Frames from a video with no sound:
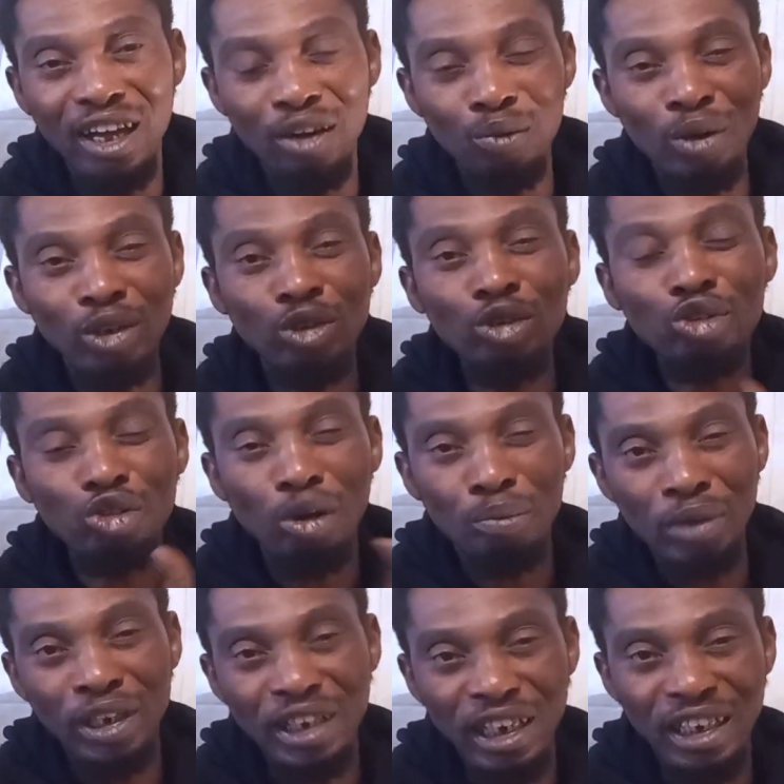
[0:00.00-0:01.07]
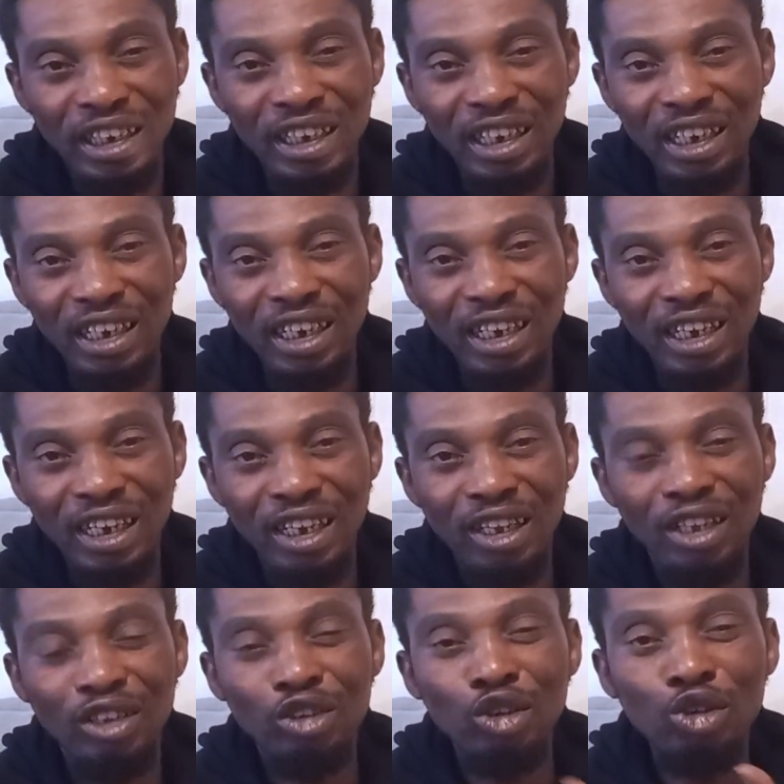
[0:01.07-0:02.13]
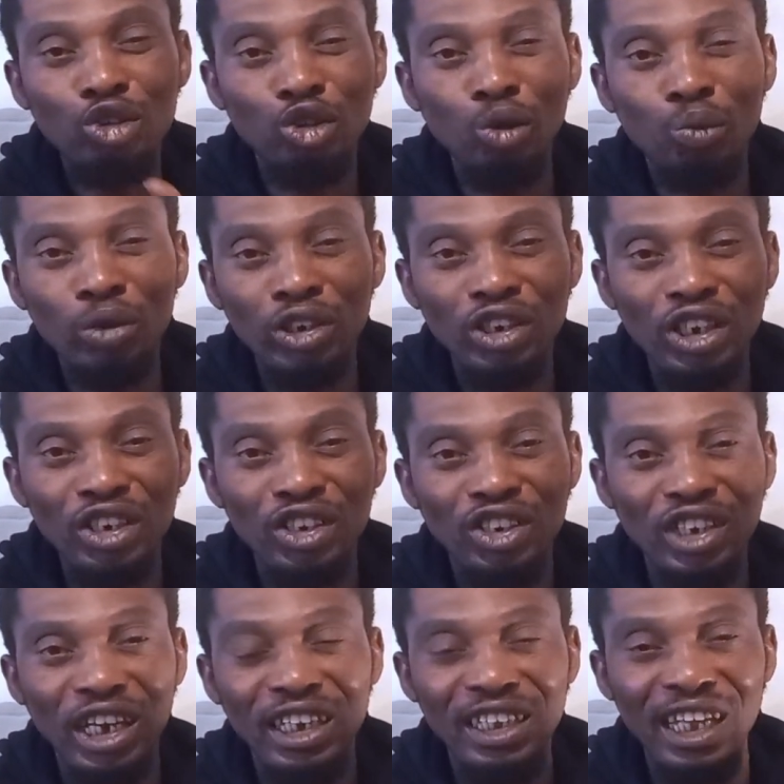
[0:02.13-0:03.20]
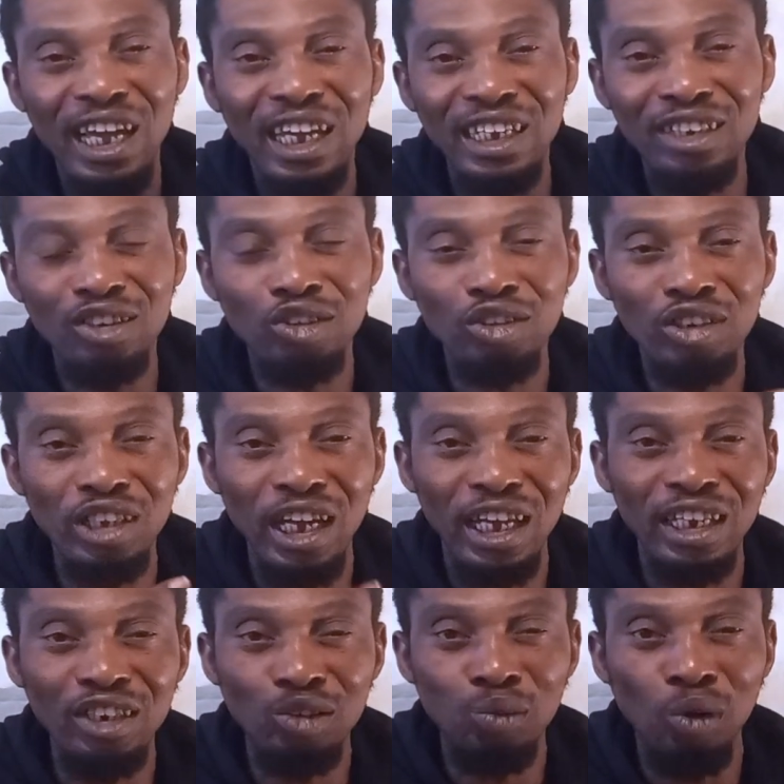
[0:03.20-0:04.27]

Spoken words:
when you submit it, YouTube will still say that they